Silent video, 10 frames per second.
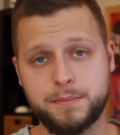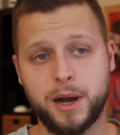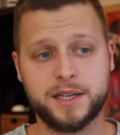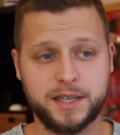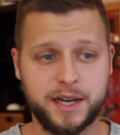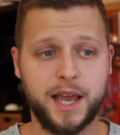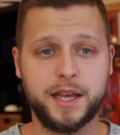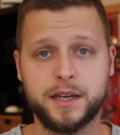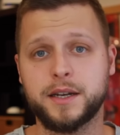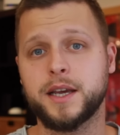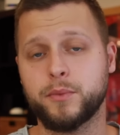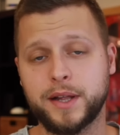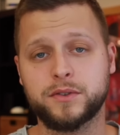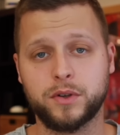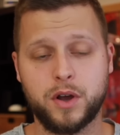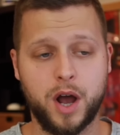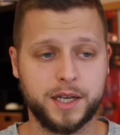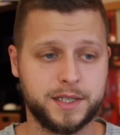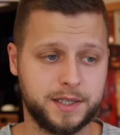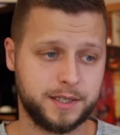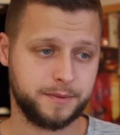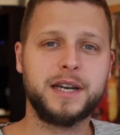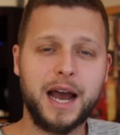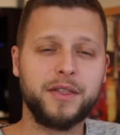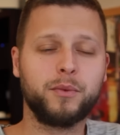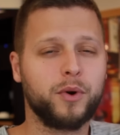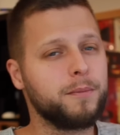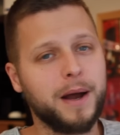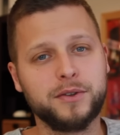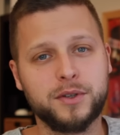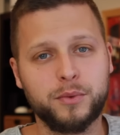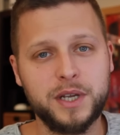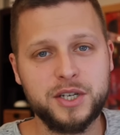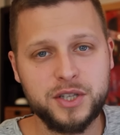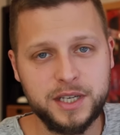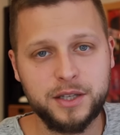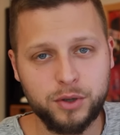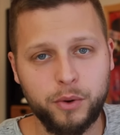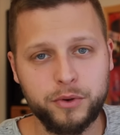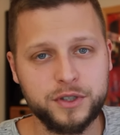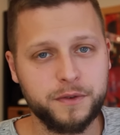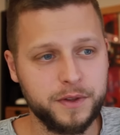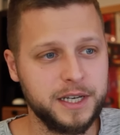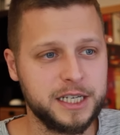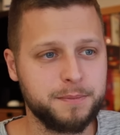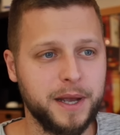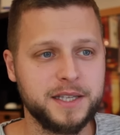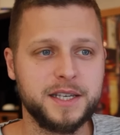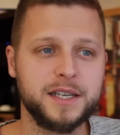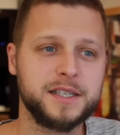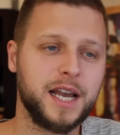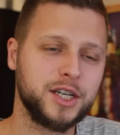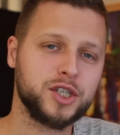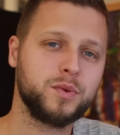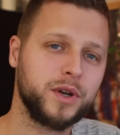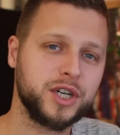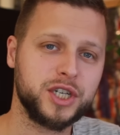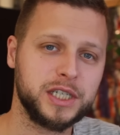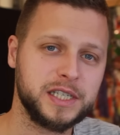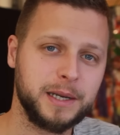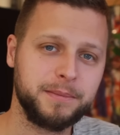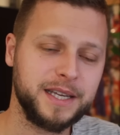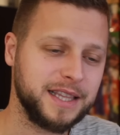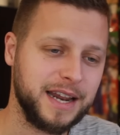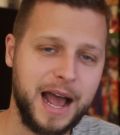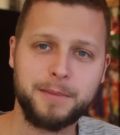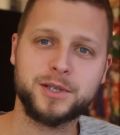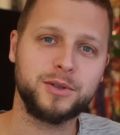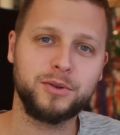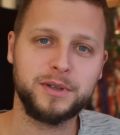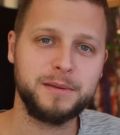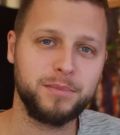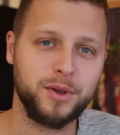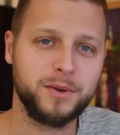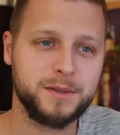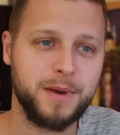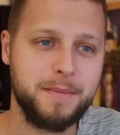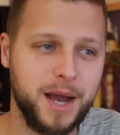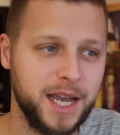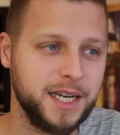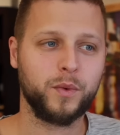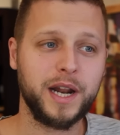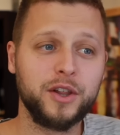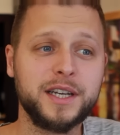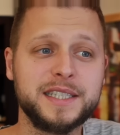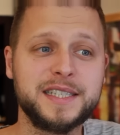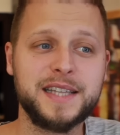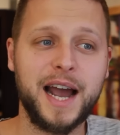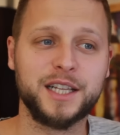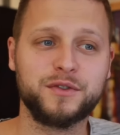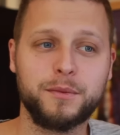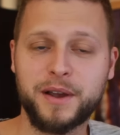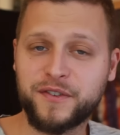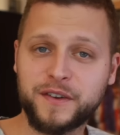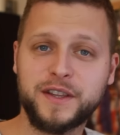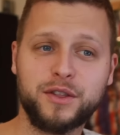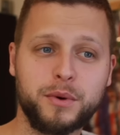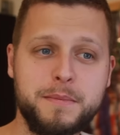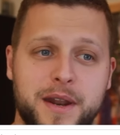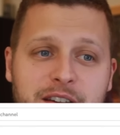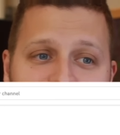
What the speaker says: bucks a day in rental costs. Now that we're about to reach the totals for the expenses, I just want to share something that absolutely blows my mind. When I look at the stats from my 53-minute